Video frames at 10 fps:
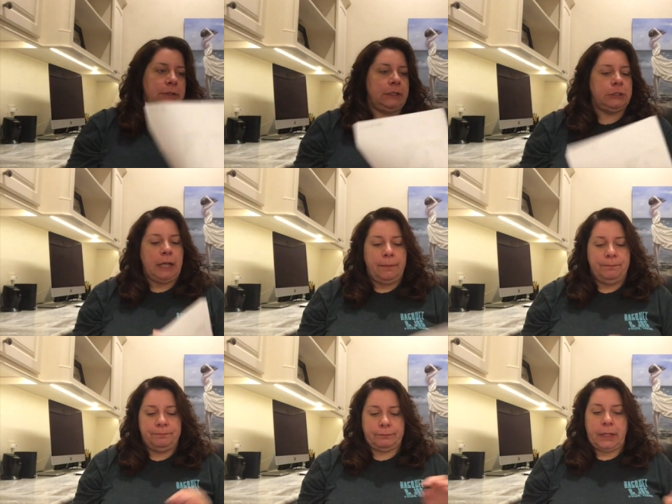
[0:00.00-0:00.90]
stitched up.
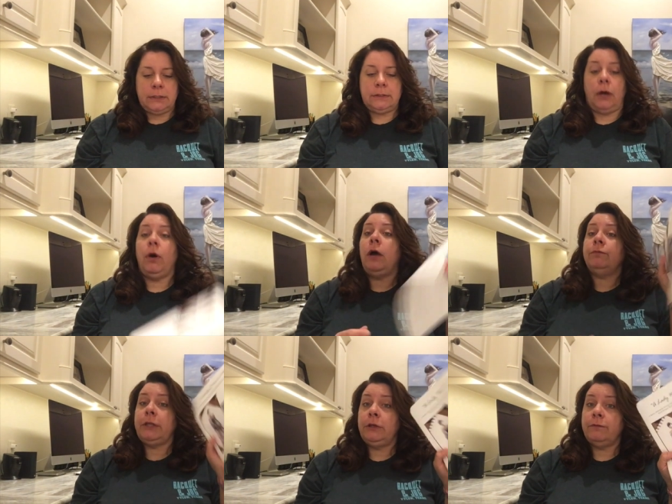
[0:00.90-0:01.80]
So
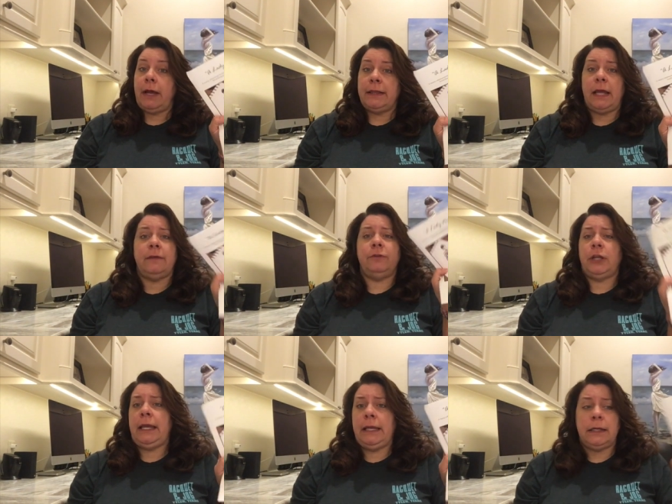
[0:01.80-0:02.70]
hopefully you can find that. If you
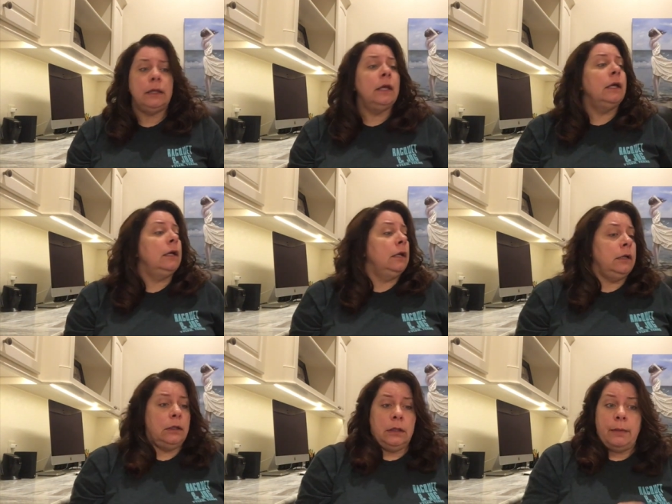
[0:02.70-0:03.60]
can't,
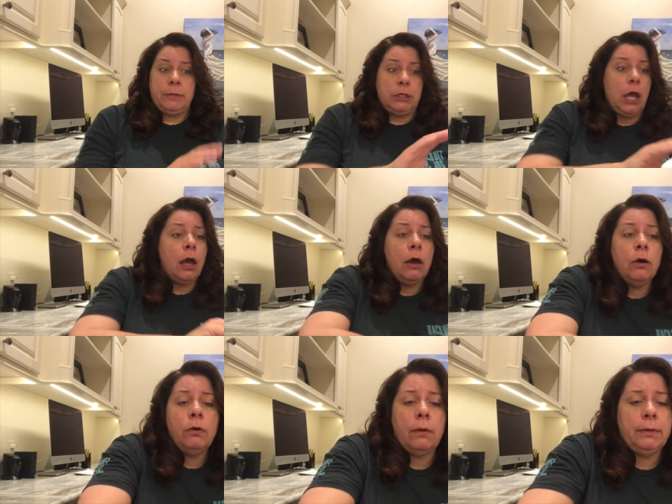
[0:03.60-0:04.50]
let me
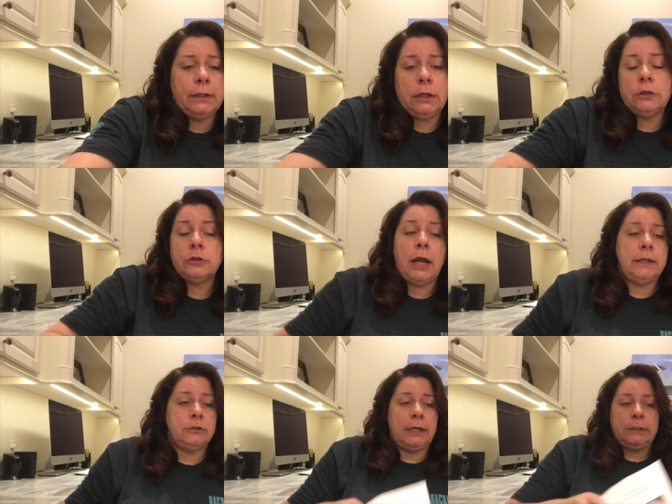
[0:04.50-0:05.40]
know. I'll be I'll try
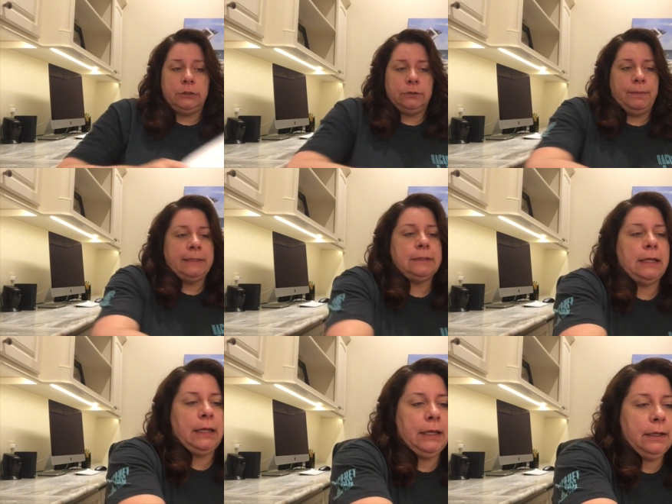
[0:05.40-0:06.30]
to direct you as best I
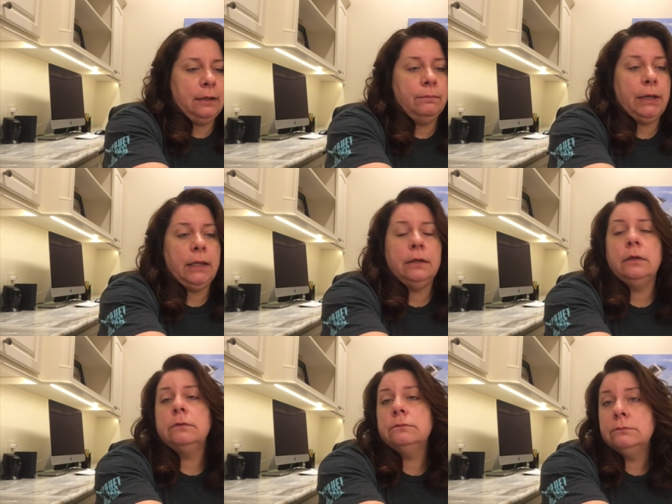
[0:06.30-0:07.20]
can, but
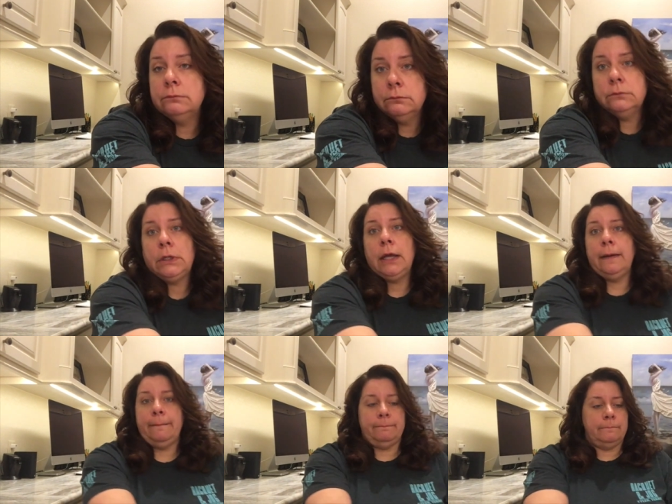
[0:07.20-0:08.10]

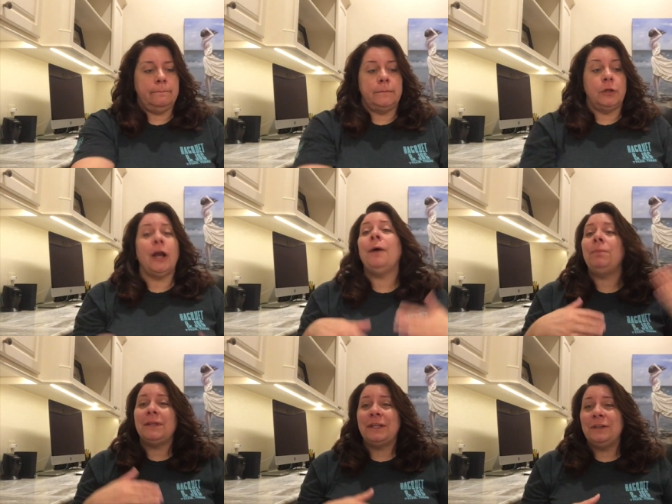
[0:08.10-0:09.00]
um, you're
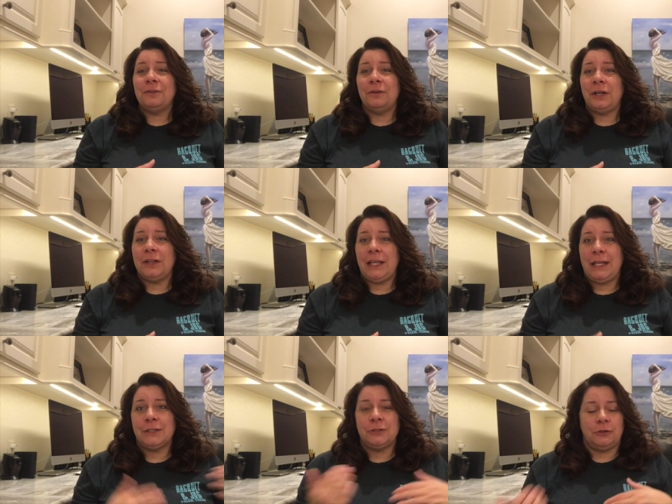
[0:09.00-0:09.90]
helping, you're doing good
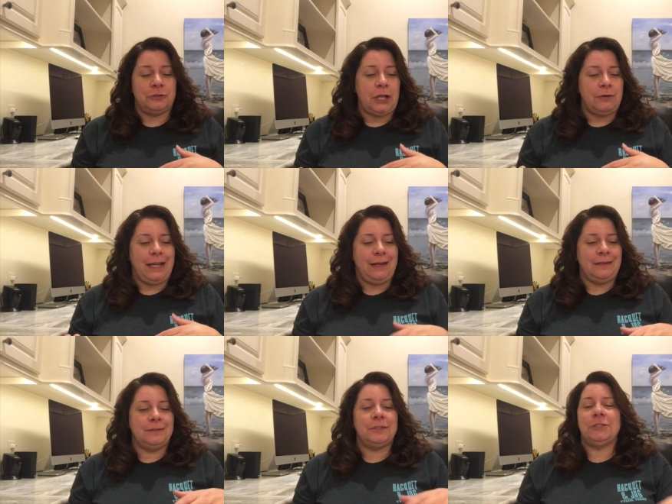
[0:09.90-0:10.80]
things, you're
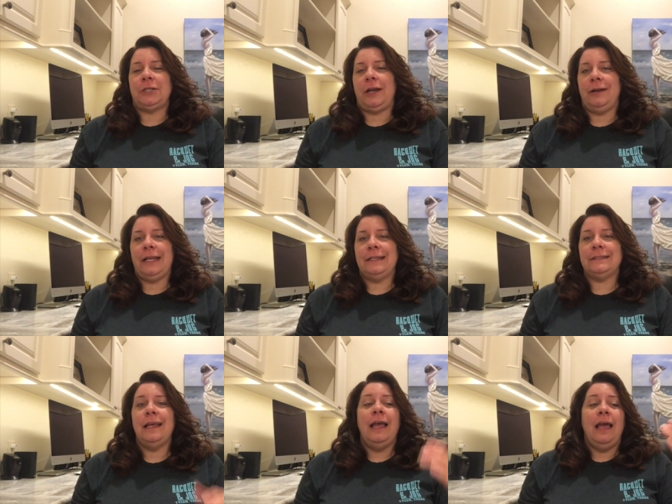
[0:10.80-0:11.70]
donating to
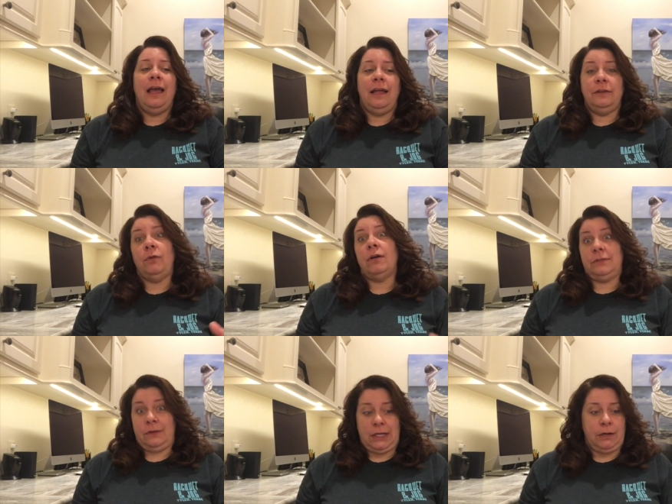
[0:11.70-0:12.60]
charities, and you
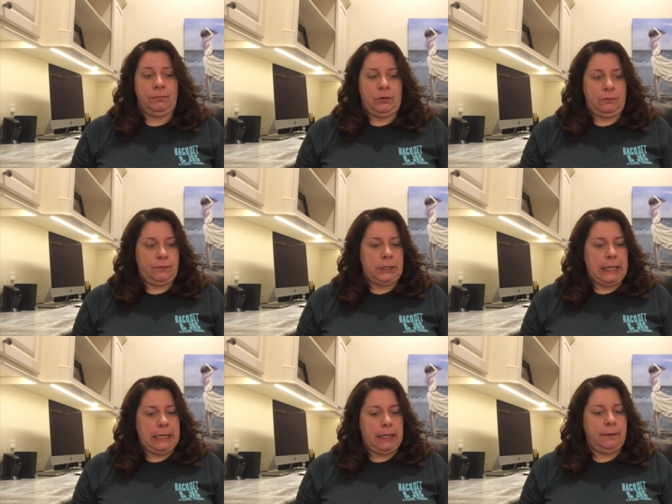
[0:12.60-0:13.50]
also get a beautiful
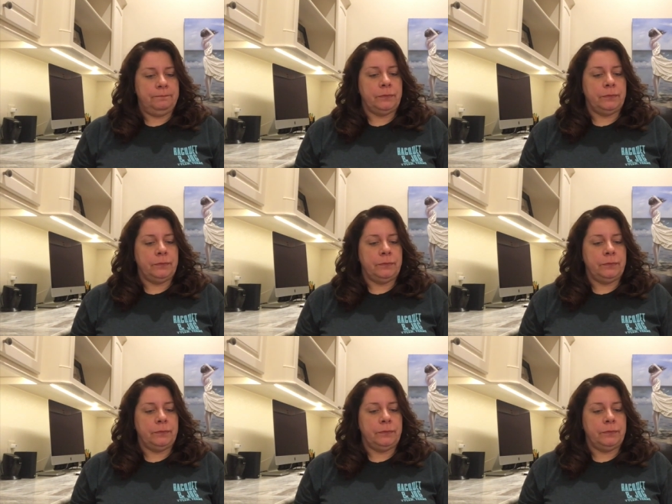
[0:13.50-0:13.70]
lady.